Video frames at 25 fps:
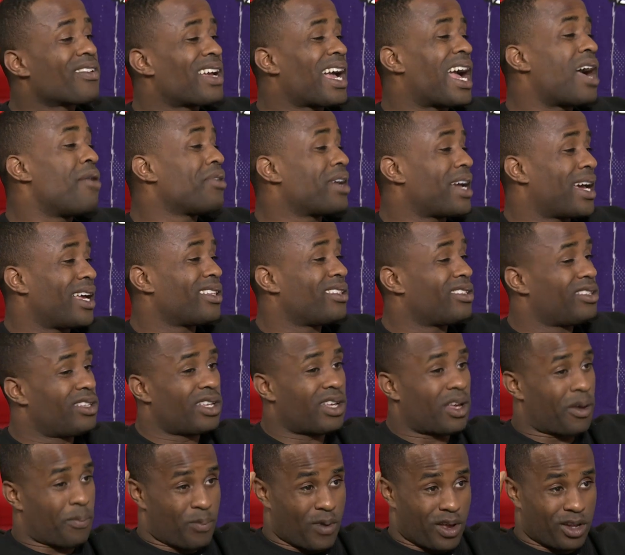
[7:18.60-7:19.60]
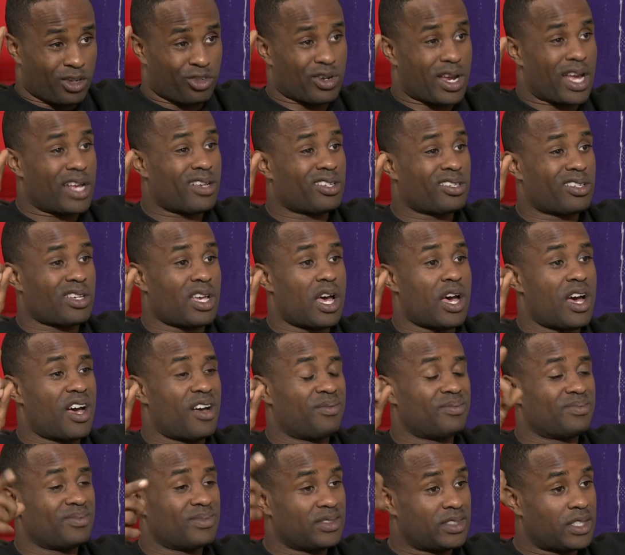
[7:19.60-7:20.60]
guy we got to address.
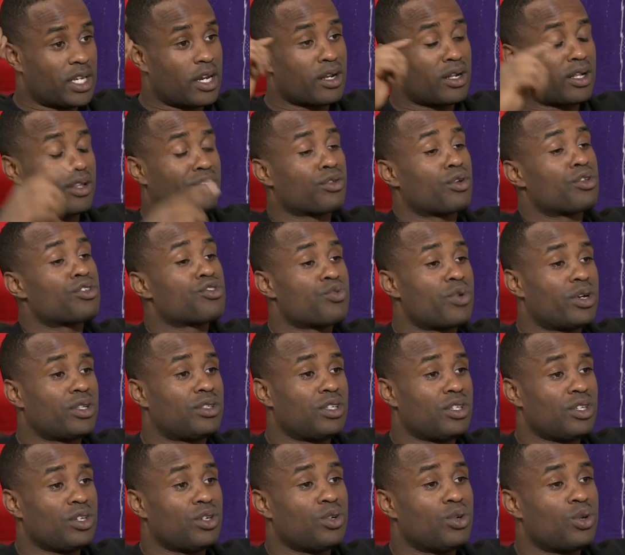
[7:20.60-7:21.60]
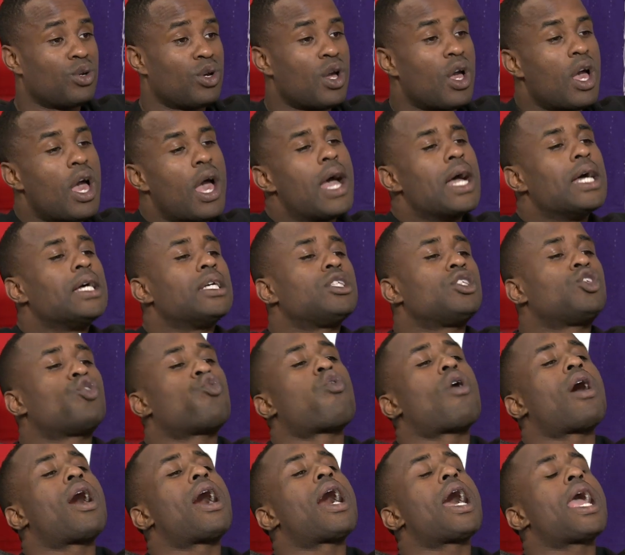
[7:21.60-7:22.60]
Darren, I'll throw this one to you.
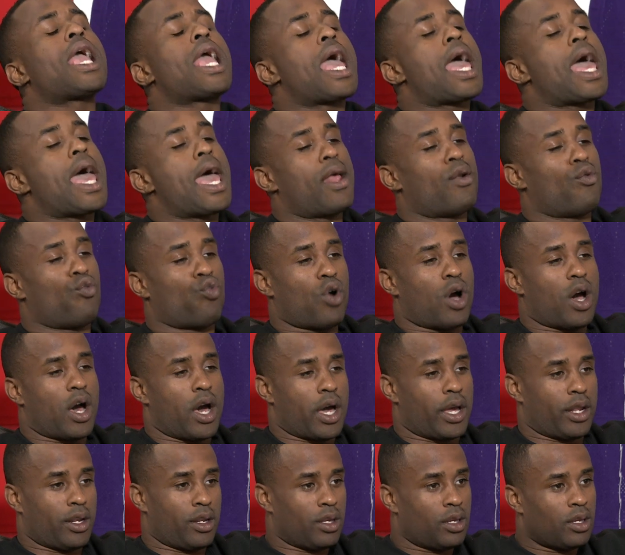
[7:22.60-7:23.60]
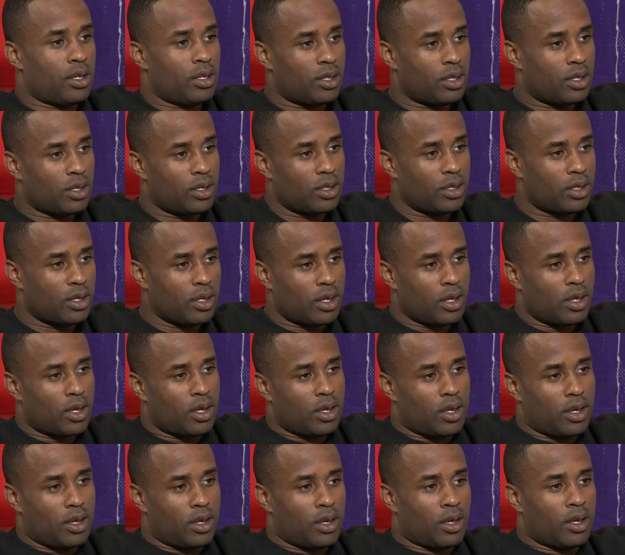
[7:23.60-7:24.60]
Dwyane Wade.
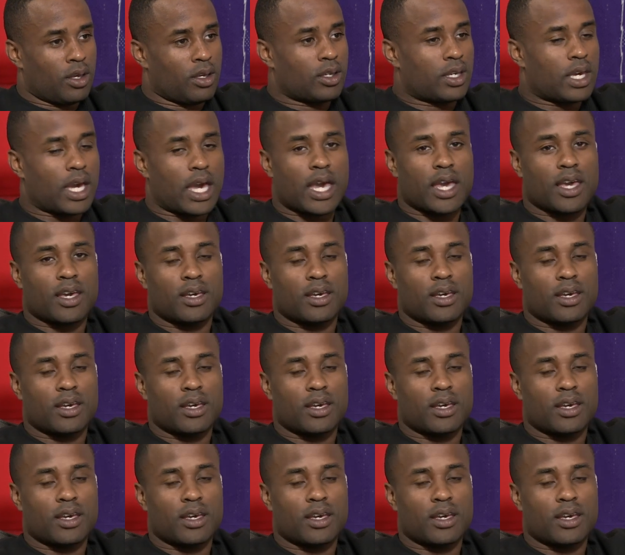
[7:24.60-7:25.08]
Okay.